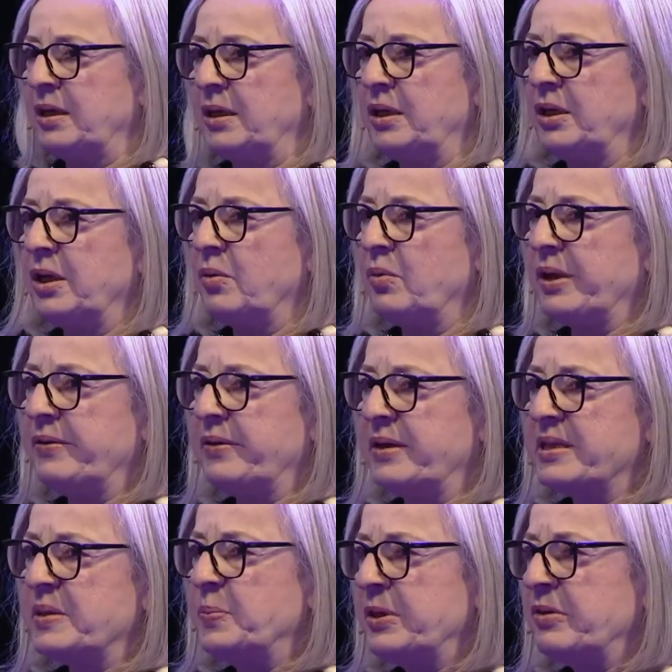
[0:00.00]
you know, what their
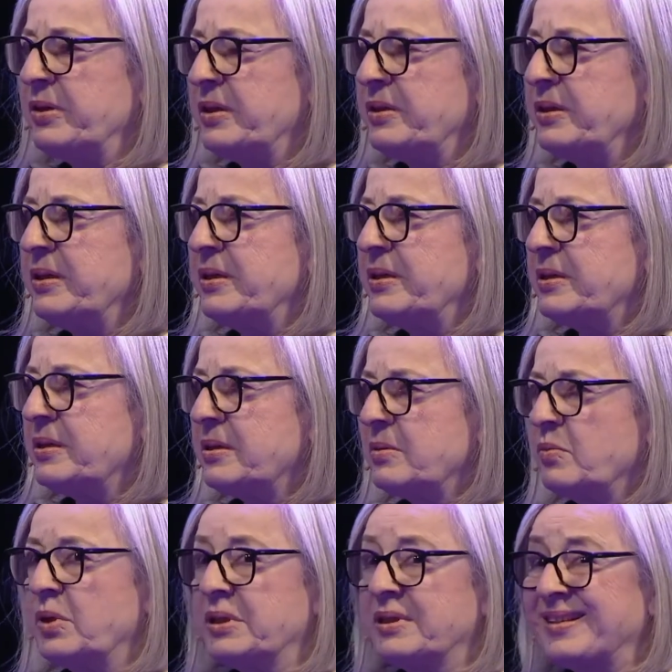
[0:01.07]
spirit is,
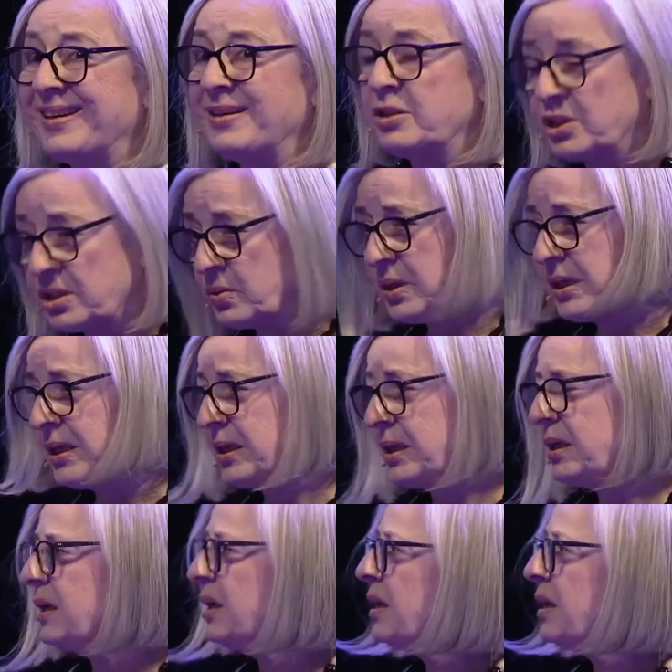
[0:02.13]
what they're doing.